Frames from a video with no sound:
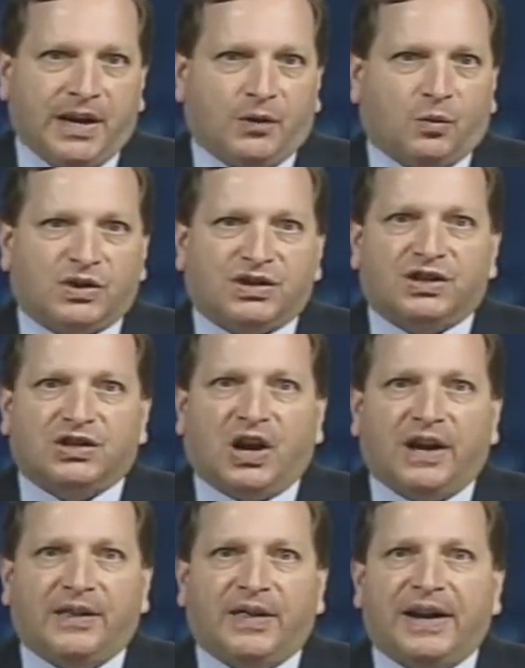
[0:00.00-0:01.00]
It was
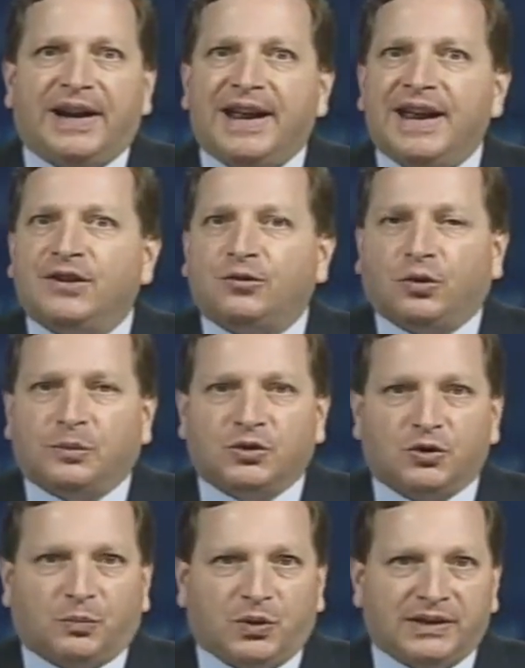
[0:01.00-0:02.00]
decided that an interim
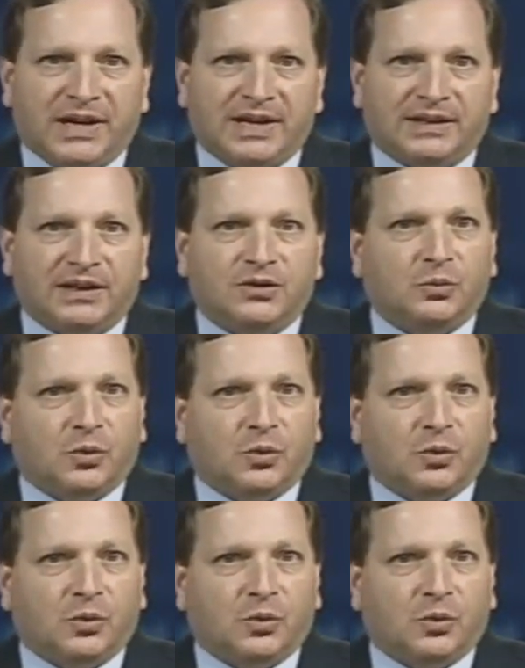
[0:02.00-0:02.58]
superintendent